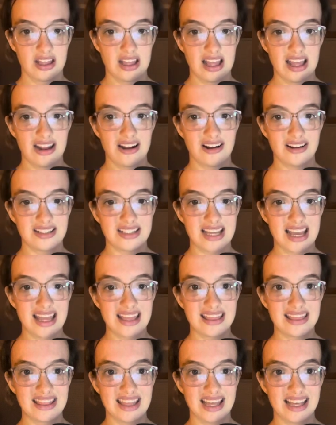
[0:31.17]
Here are 10
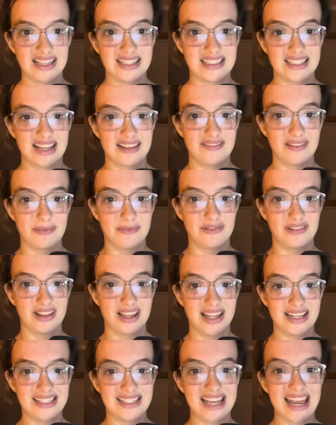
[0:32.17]
things to give up for
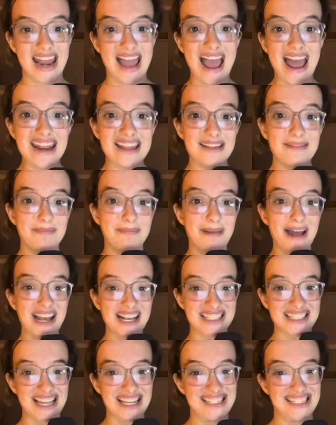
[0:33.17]
Lent, 10 out of the
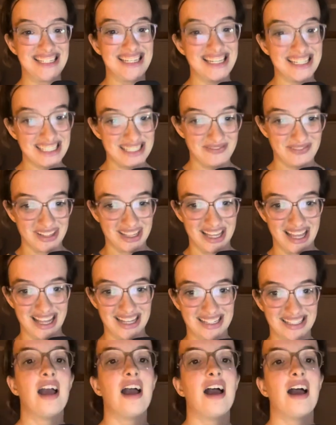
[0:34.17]
box ideas for
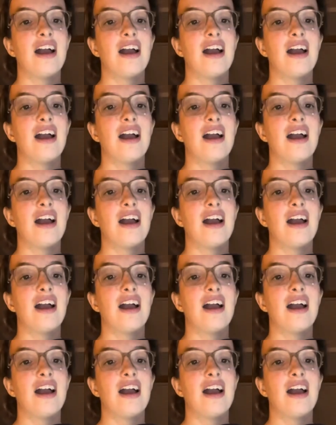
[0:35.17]
Lent.